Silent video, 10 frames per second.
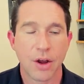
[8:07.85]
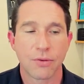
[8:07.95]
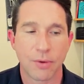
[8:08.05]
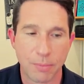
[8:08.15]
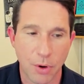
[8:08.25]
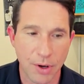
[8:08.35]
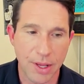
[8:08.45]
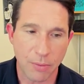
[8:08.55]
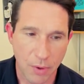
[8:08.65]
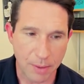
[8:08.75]
For more
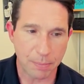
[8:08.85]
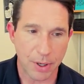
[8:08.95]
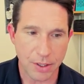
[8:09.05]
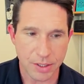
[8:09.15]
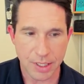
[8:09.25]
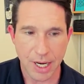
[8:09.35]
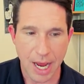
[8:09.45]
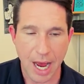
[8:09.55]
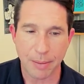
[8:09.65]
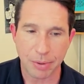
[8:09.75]
than one person,
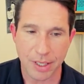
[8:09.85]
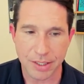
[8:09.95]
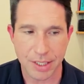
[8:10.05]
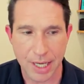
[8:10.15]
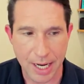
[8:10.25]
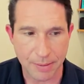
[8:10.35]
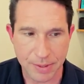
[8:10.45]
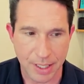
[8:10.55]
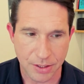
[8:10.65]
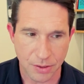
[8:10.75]
a plus the names
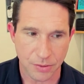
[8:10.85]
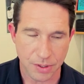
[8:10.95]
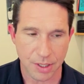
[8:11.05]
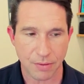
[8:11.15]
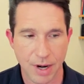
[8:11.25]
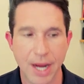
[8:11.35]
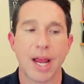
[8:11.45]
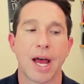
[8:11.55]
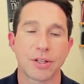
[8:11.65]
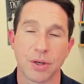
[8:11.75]
les gusta, right?
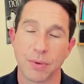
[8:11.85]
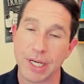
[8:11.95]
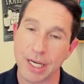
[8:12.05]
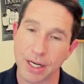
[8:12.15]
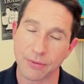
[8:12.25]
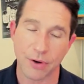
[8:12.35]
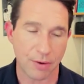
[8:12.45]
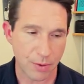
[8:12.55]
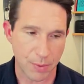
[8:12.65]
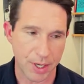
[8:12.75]
So we need it for
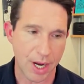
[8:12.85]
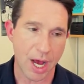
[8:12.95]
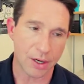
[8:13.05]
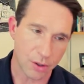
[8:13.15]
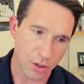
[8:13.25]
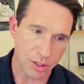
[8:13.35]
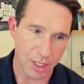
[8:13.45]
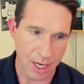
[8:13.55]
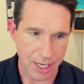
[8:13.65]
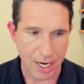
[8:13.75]
everyone. A
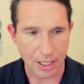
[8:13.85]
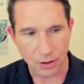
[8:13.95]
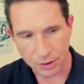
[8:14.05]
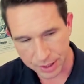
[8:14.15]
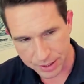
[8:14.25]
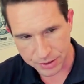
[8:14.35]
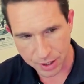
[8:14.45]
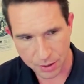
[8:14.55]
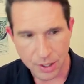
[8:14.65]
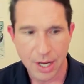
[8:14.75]
Rosa y a Lorenzo